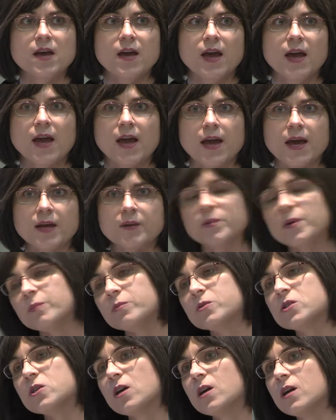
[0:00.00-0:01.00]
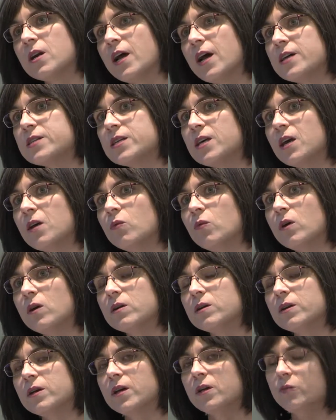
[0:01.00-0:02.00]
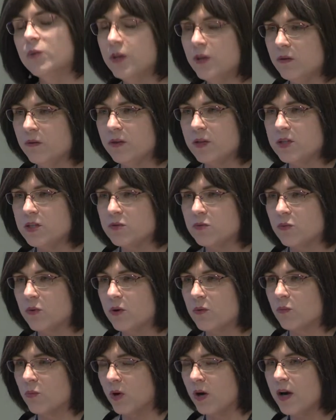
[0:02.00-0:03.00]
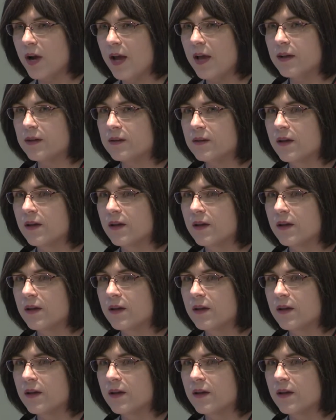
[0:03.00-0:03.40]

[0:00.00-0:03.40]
and people started asking, well, can we do this where we're at?